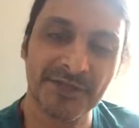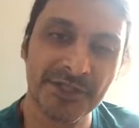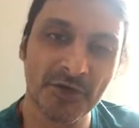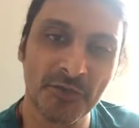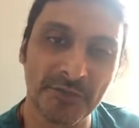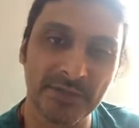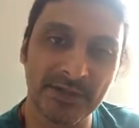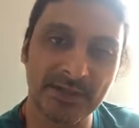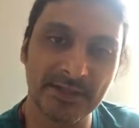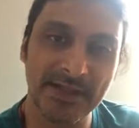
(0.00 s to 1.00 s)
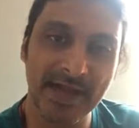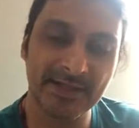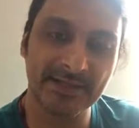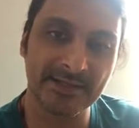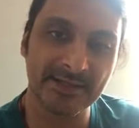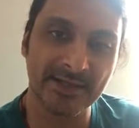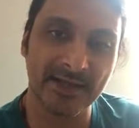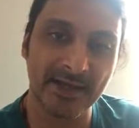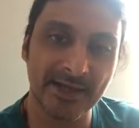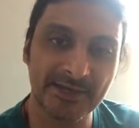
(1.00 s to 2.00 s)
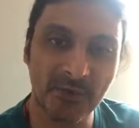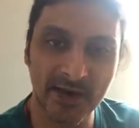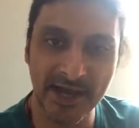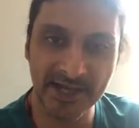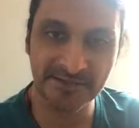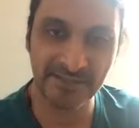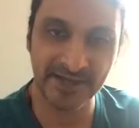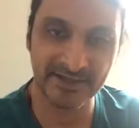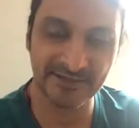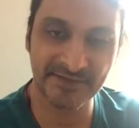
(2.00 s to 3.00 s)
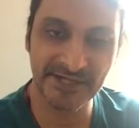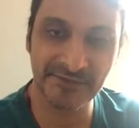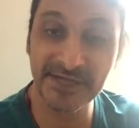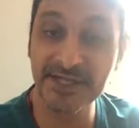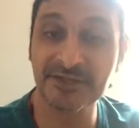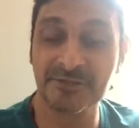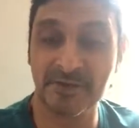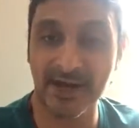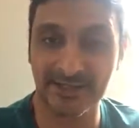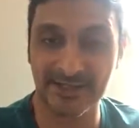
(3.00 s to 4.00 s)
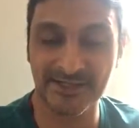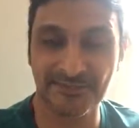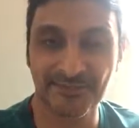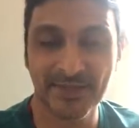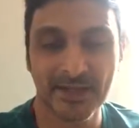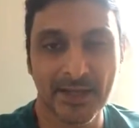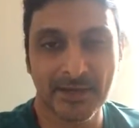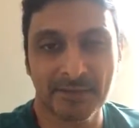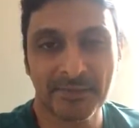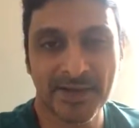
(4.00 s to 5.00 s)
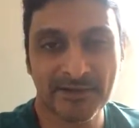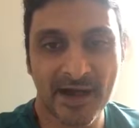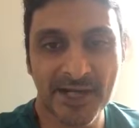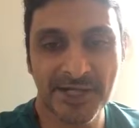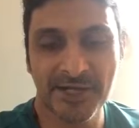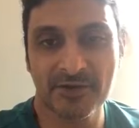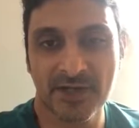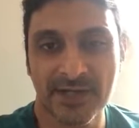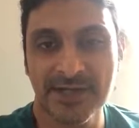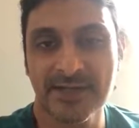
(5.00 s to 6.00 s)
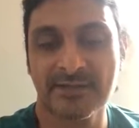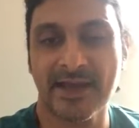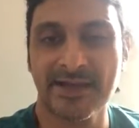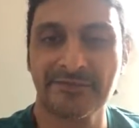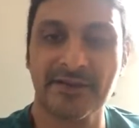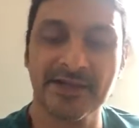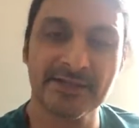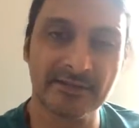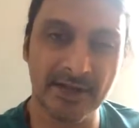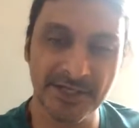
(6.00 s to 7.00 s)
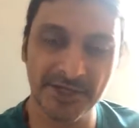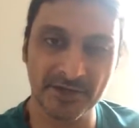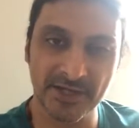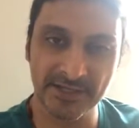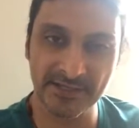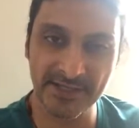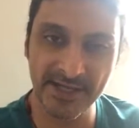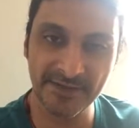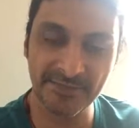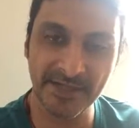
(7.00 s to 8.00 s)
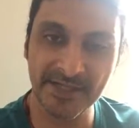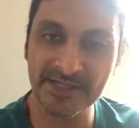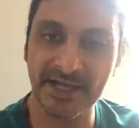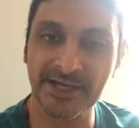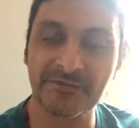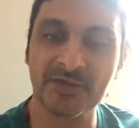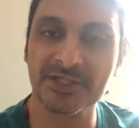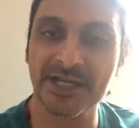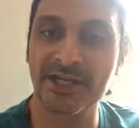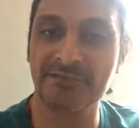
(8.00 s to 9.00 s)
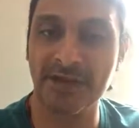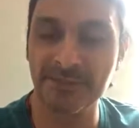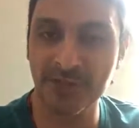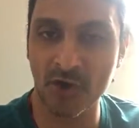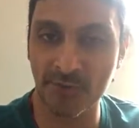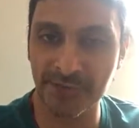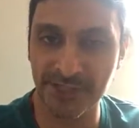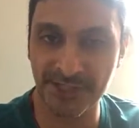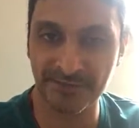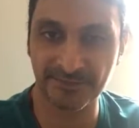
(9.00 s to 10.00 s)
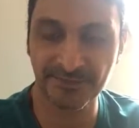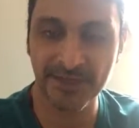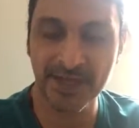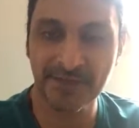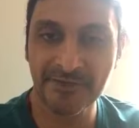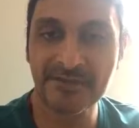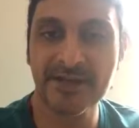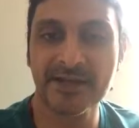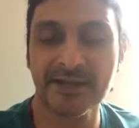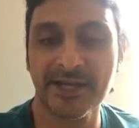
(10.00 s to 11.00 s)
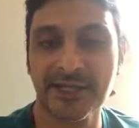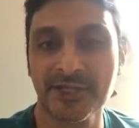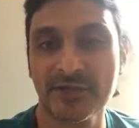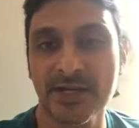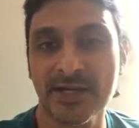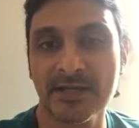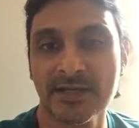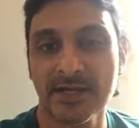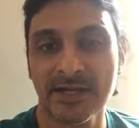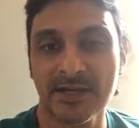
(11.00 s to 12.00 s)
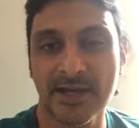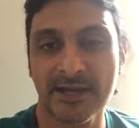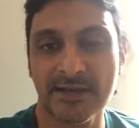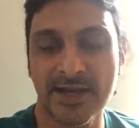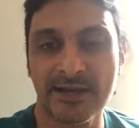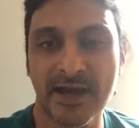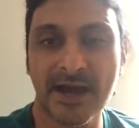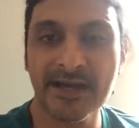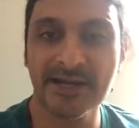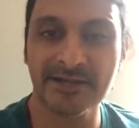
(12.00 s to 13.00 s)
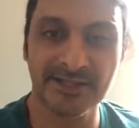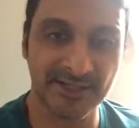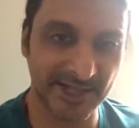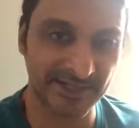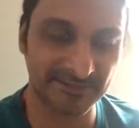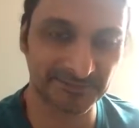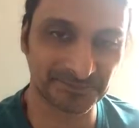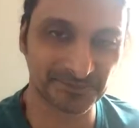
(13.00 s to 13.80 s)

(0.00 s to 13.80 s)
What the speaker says: So that is one aspect which we need to practice. But by Raja Yoga, he clarifies that Raja Yoga is a deep, insightful state of absorption where we connect to a higher state.